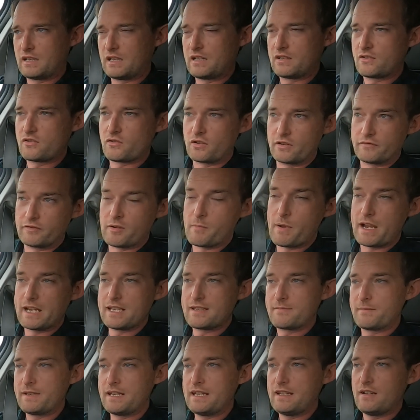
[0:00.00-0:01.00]
It sort of
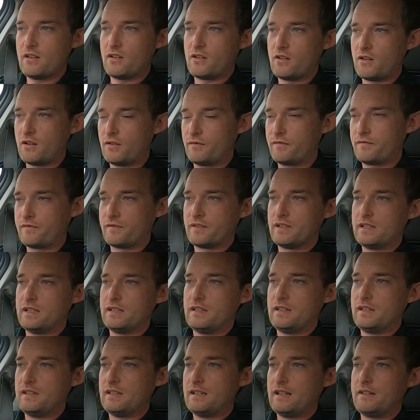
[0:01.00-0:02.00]
reminds me of,
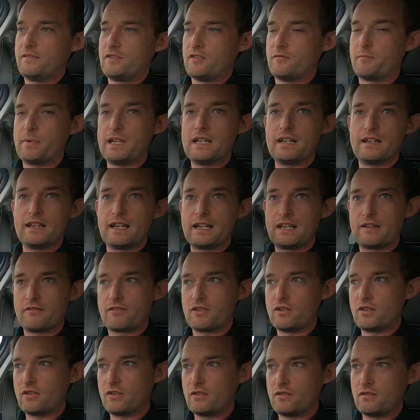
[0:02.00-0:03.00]
if you've been in any of
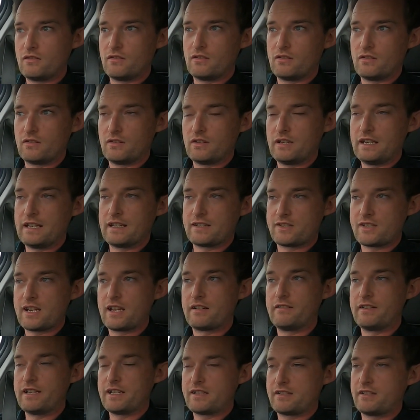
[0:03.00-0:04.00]
the latest
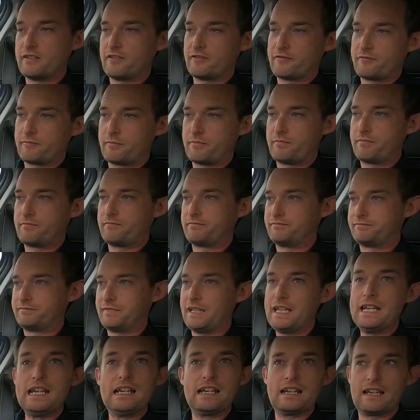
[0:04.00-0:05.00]
generation of
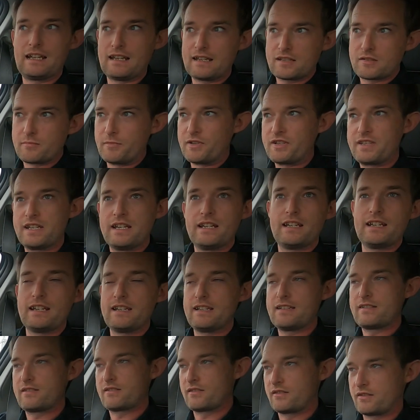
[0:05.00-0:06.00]
E-Class
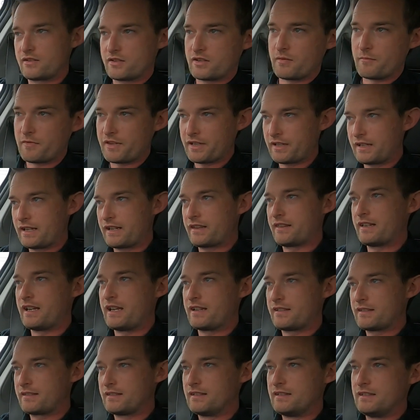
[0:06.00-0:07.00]
Mercedes or something like
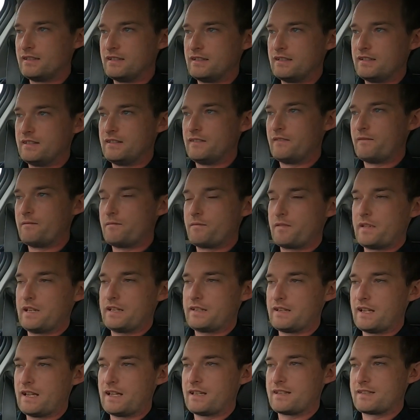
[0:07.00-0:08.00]
that,
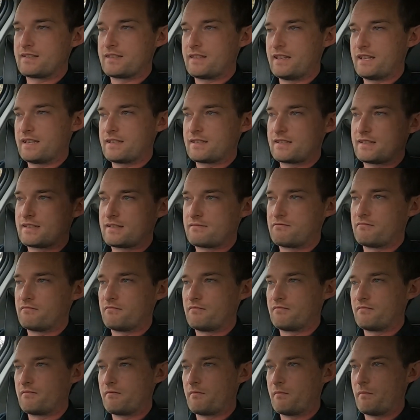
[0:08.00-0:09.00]
it has this
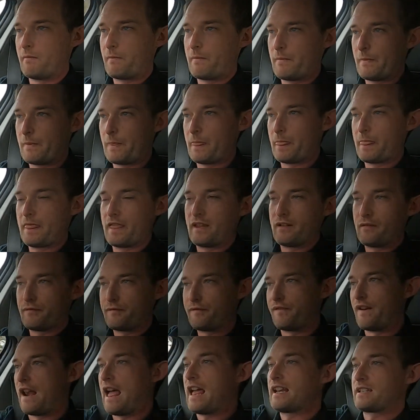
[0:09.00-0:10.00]

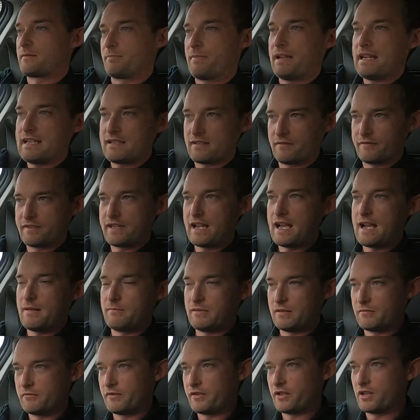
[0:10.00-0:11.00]
flat piece of
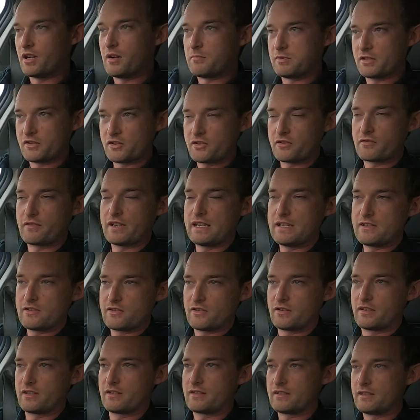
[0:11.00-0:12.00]
tablet with a couple of screens
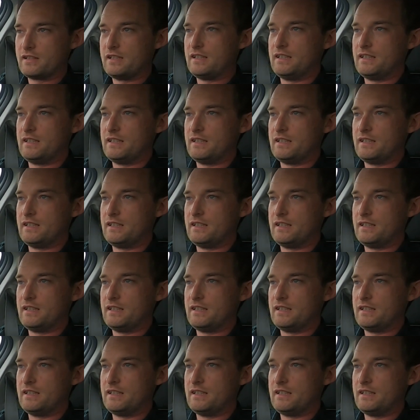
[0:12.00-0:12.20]
on it.